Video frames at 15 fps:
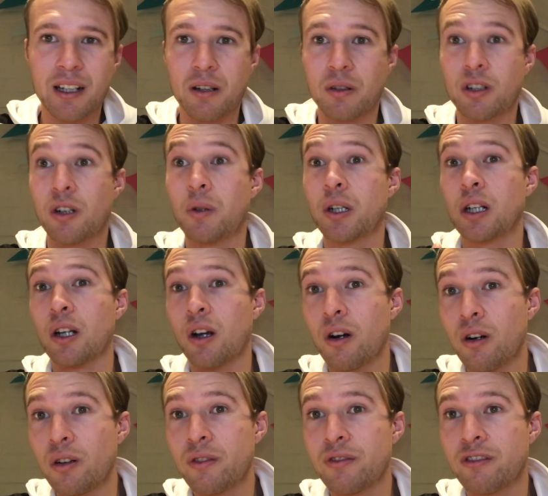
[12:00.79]
and that I'll go on
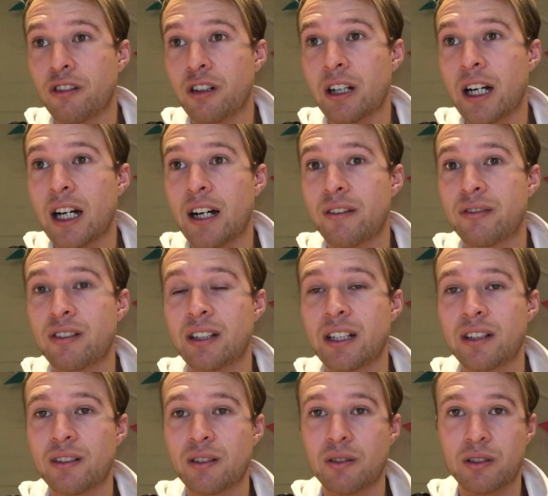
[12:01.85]
loan for a half
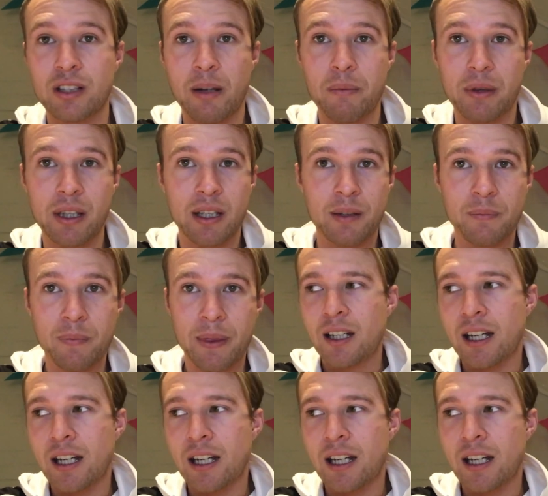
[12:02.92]
season or something.